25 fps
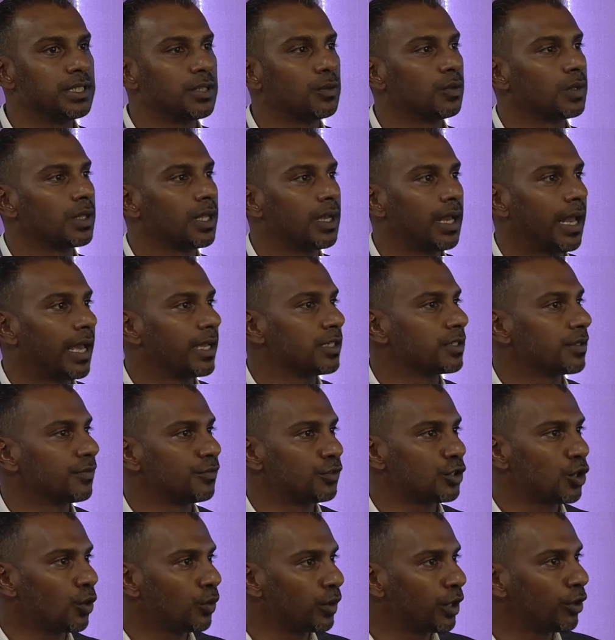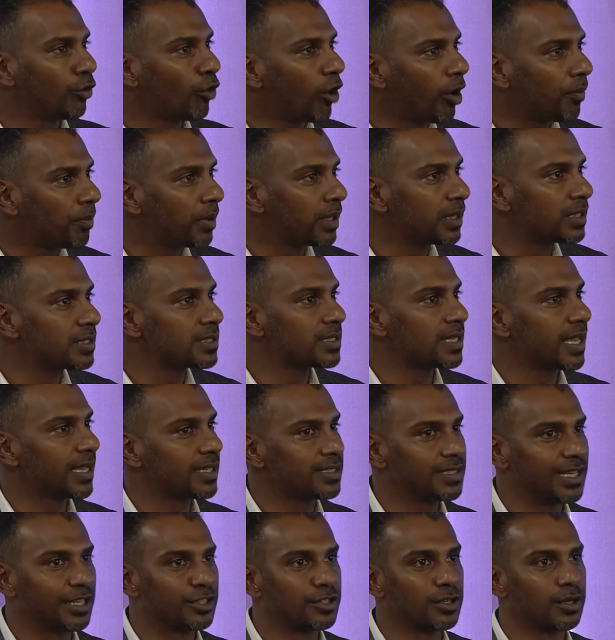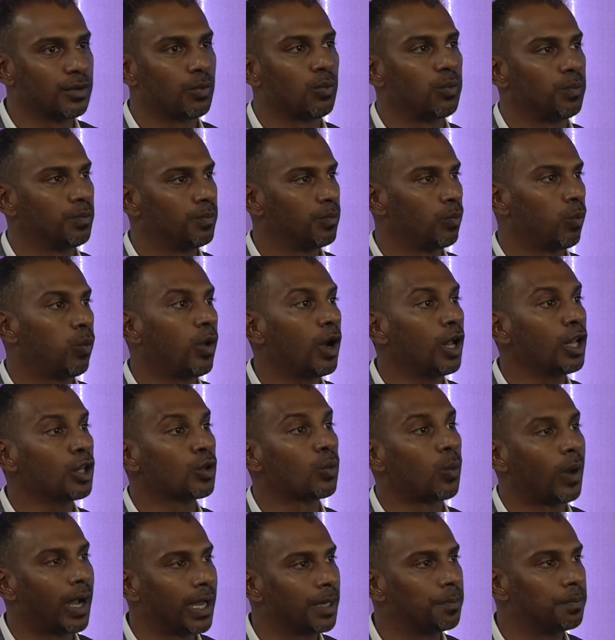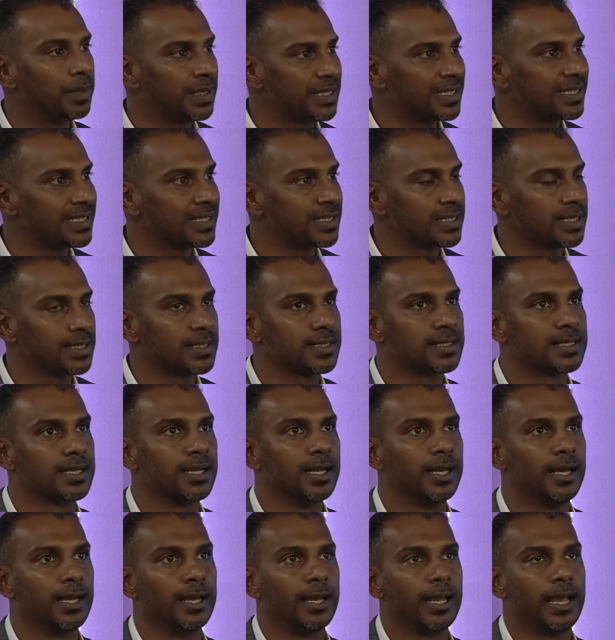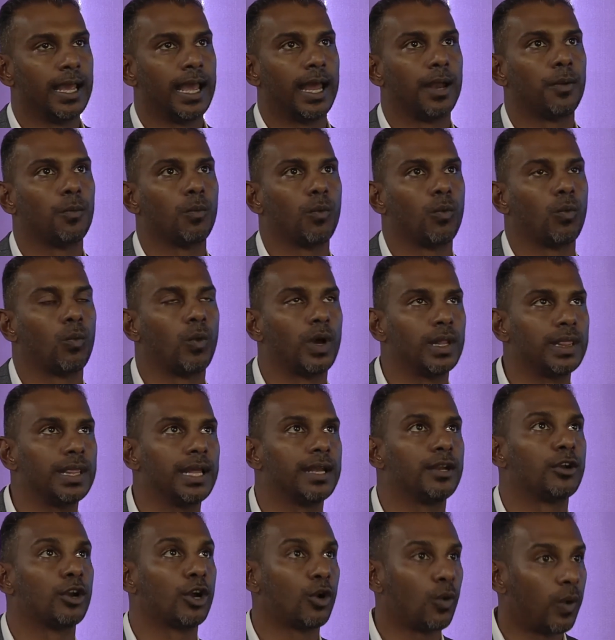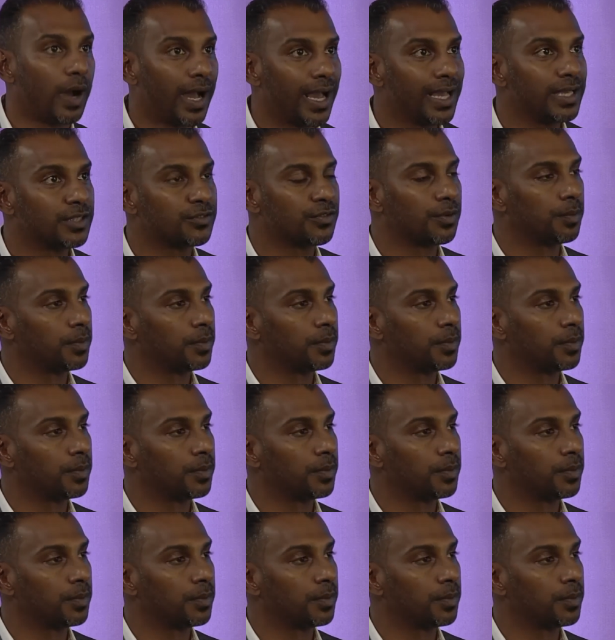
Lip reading: with the likes of Tony Robbins, etc., worldwide businesses. And what that requires from a